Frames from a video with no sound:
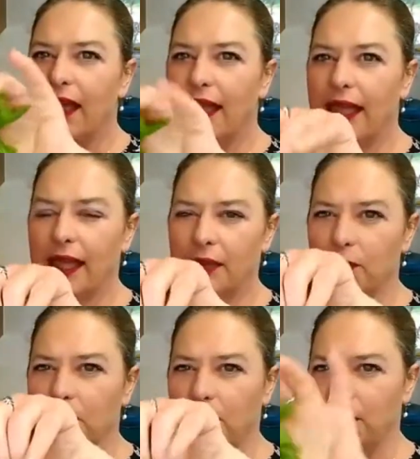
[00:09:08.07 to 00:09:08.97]
and
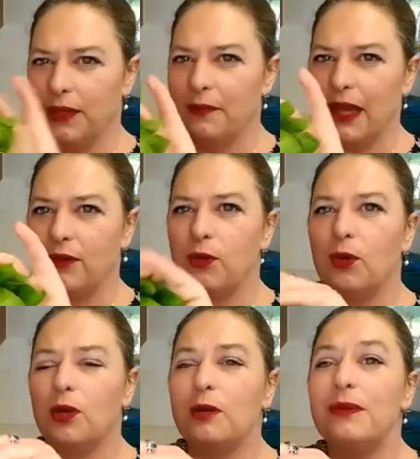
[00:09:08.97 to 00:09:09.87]
pull them out.
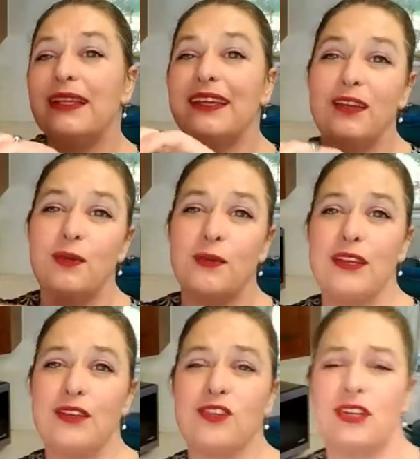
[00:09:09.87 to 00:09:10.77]
Normally when
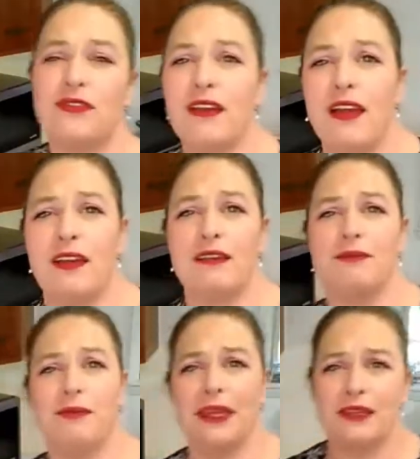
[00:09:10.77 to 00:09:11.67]
you chiffonade
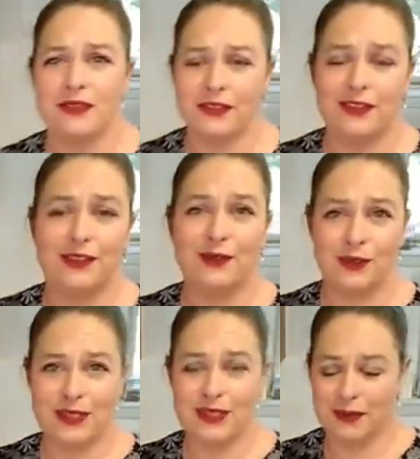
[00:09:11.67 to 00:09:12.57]
basil
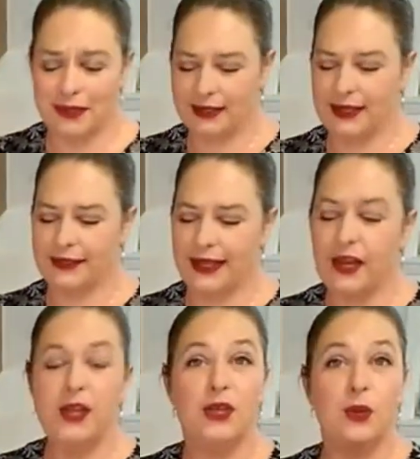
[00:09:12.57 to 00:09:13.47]
or something like that,
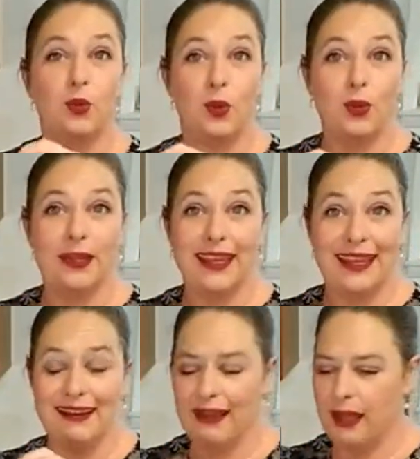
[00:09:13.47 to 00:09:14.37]
you roll
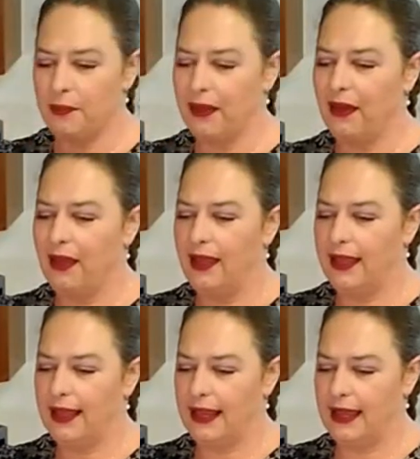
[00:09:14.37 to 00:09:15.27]
it up.
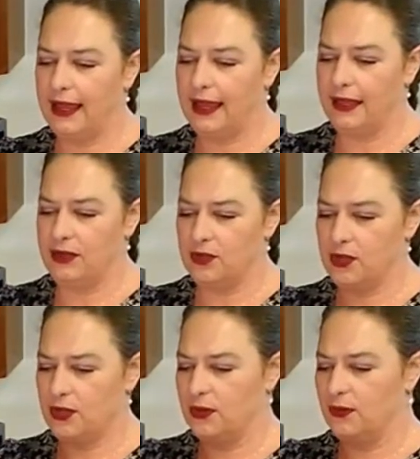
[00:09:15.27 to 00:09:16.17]
And
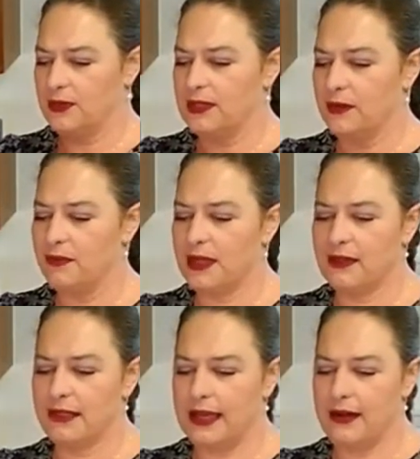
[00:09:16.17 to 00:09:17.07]
something
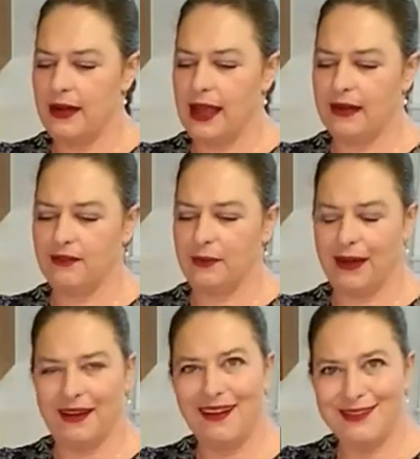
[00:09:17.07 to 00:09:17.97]
that not
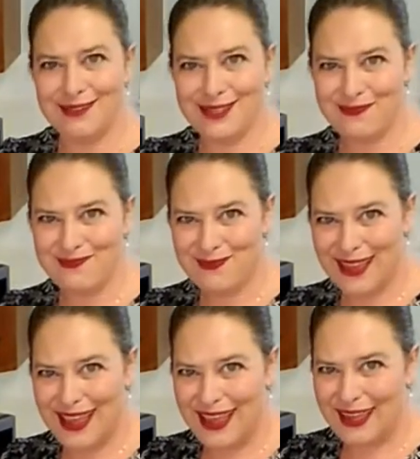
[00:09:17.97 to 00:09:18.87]
everybody knows
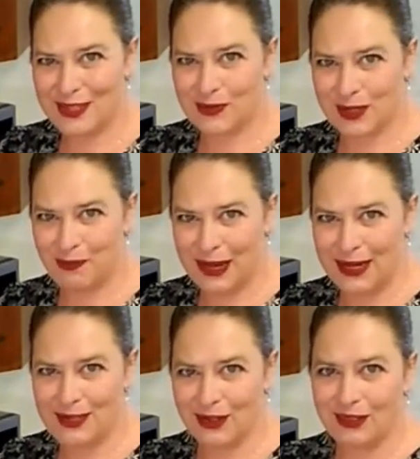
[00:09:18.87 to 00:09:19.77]
is with
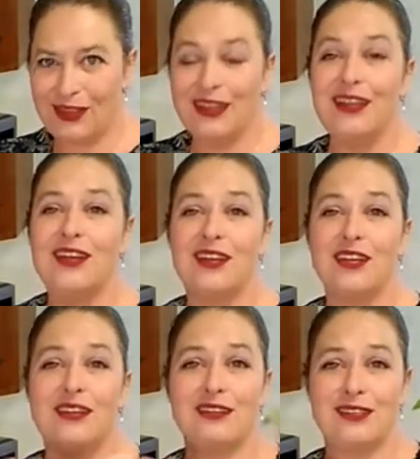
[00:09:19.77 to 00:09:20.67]
basil, you
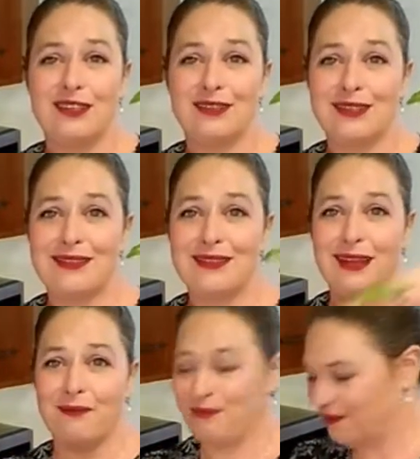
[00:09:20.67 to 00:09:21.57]
can also use the
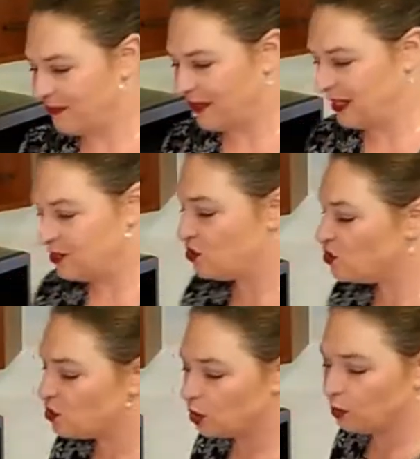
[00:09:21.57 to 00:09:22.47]
stem. It's so